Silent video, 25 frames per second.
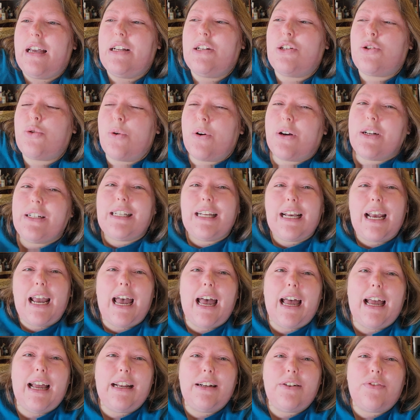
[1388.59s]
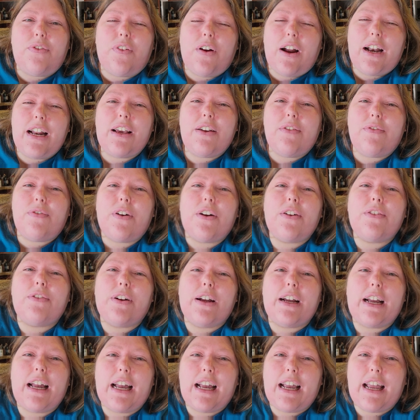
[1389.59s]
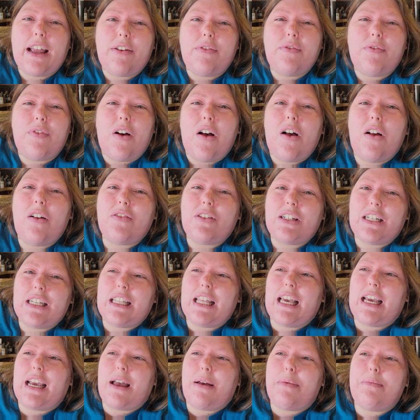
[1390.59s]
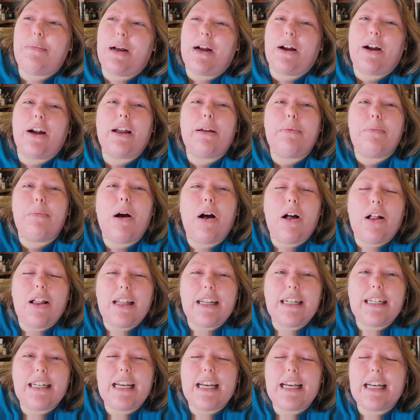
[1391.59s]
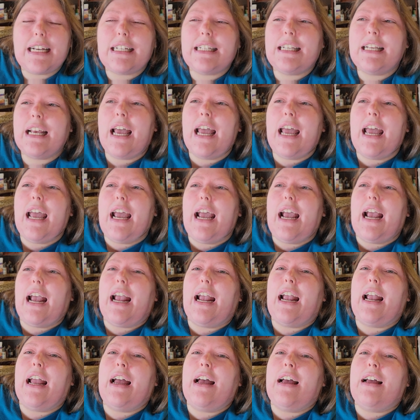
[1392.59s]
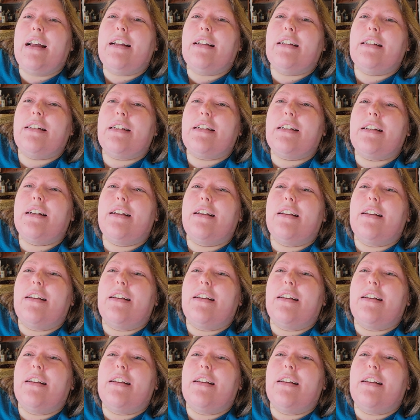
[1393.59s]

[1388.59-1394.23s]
towards the end, Freddie and Frederica get involved in, like, American politics, and